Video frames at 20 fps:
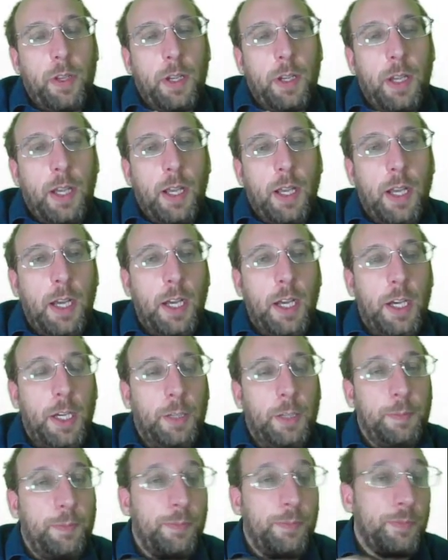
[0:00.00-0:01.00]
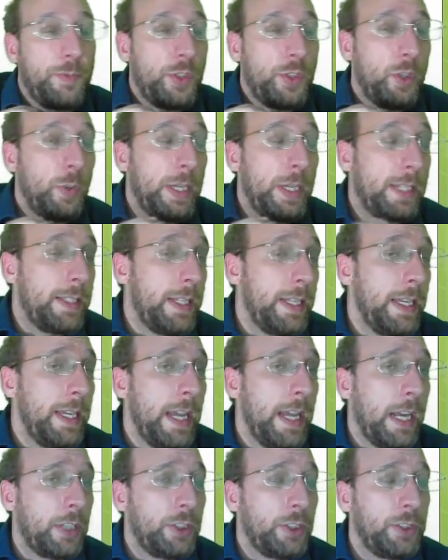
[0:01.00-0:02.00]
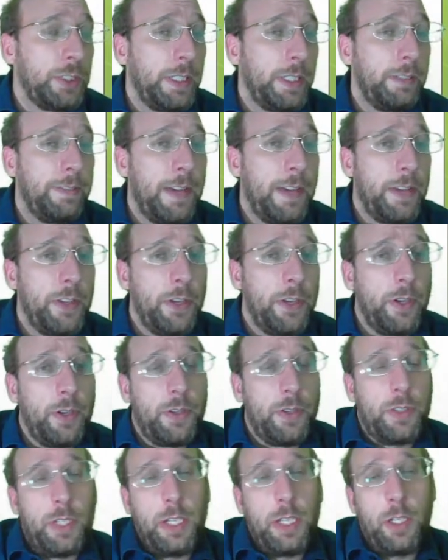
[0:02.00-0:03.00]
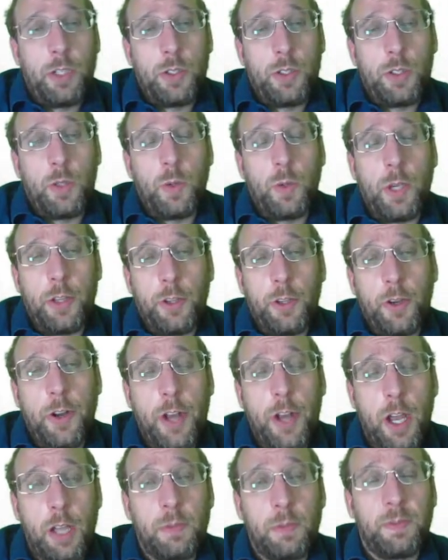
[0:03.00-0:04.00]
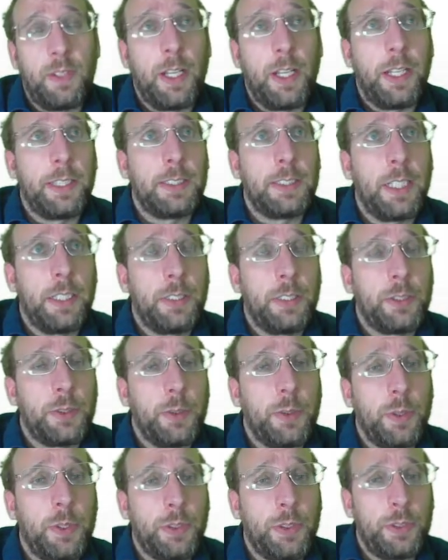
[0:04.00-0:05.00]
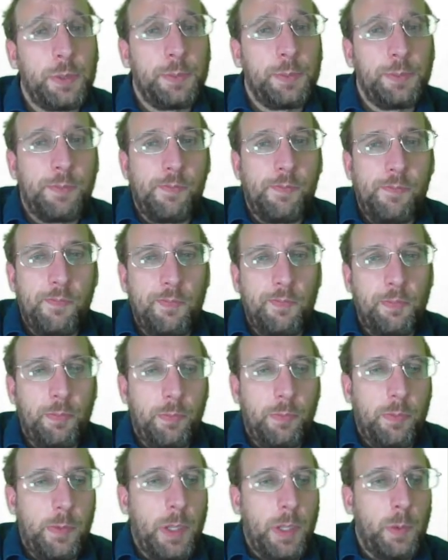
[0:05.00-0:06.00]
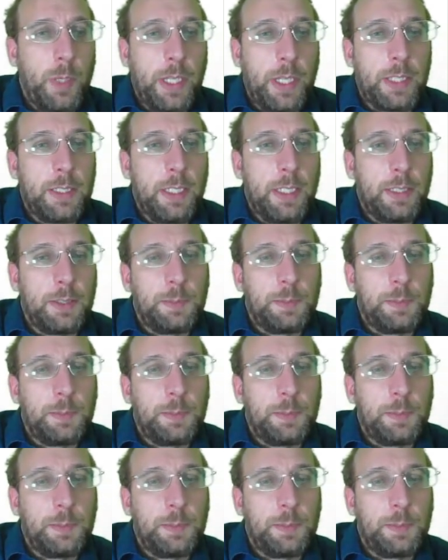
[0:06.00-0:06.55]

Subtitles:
So we see actually feathers and also other non-flying dinosaurs that went extinct.